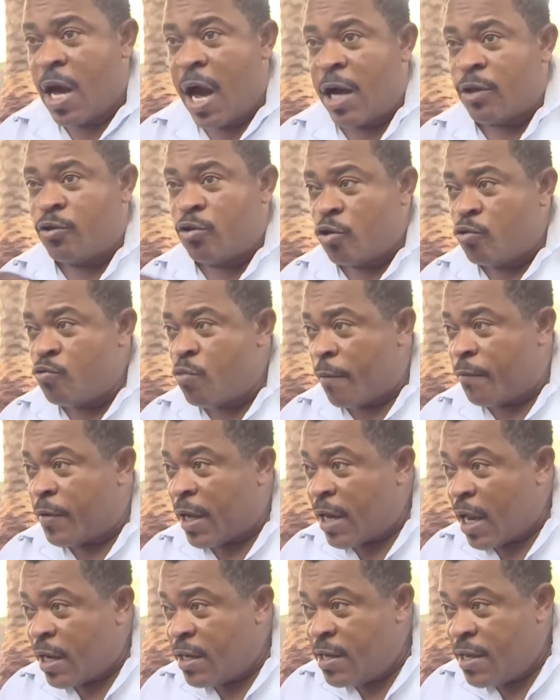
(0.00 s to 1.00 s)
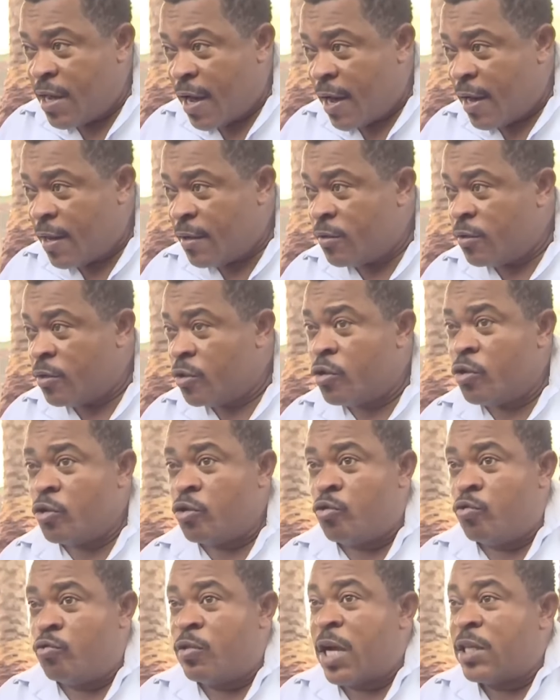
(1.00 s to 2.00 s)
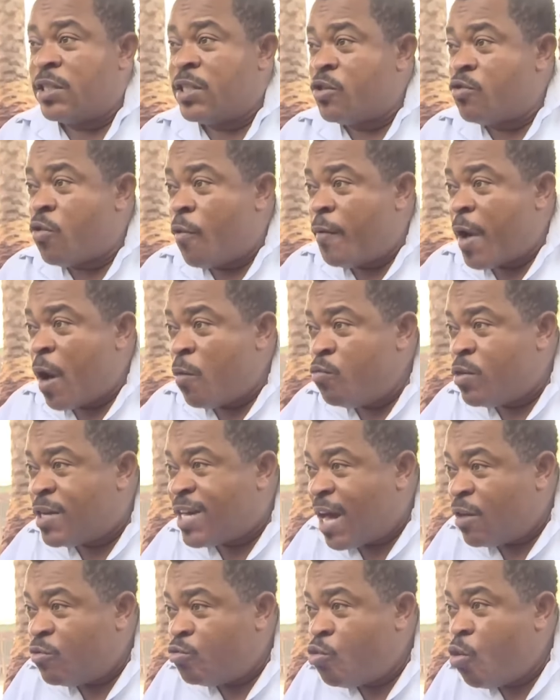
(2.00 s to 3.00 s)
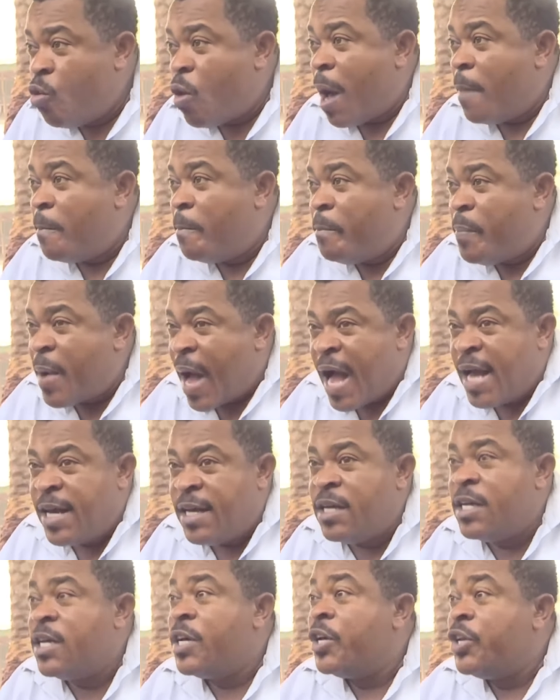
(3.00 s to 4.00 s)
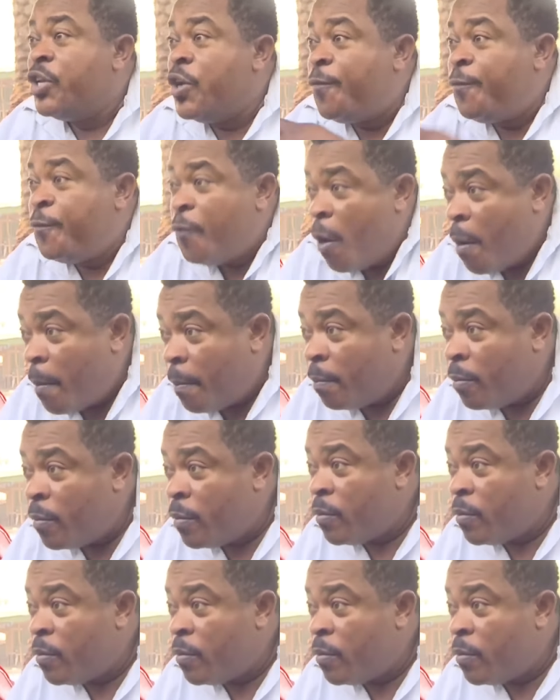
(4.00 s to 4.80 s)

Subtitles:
I thought you have gathered here to not think of how we can go and buy the form.